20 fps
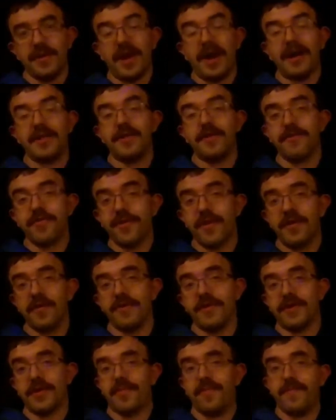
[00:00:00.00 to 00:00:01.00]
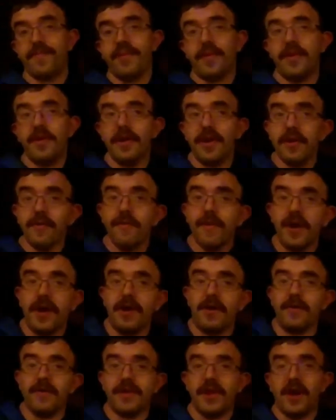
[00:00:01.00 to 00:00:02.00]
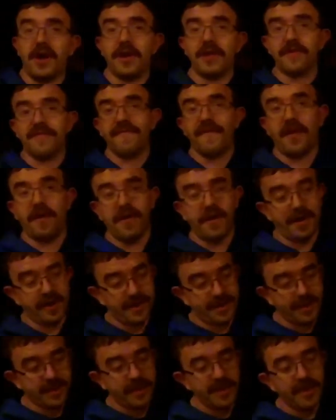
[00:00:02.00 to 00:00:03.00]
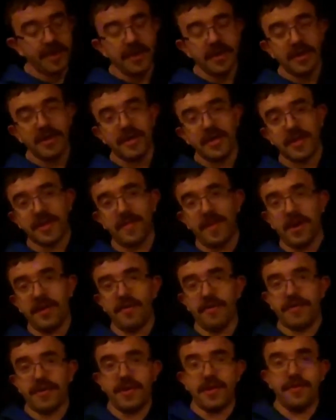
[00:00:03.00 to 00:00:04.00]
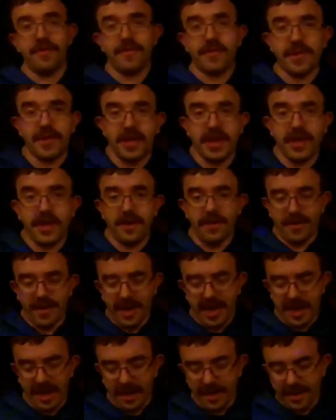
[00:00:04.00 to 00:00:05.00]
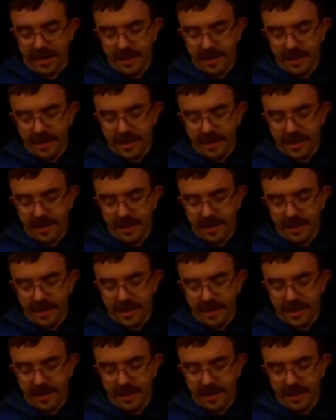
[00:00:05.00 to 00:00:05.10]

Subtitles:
I do throw this pretty well, not as far as some others that you'll see here next.